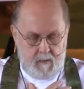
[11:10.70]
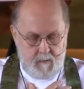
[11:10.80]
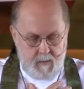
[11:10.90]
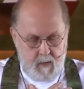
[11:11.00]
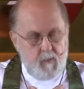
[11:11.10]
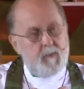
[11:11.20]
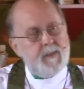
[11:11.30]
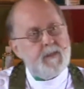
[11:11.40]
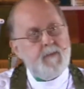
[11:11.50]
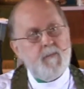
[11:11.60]
for they will
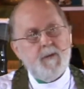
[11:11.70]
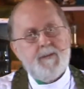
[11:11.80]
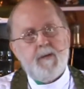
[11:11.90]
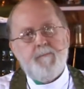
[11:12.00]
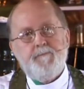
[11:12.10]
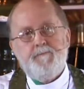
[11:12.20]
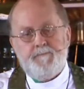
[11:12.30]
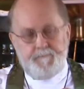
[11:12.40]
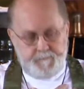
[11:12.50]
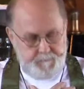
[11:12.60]
receive mercy,"
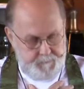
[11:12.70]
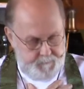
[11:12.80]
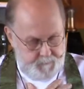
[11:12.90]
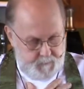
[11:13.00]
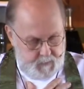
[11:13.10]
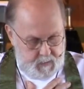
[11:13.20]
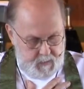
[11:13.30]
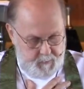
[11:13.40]
the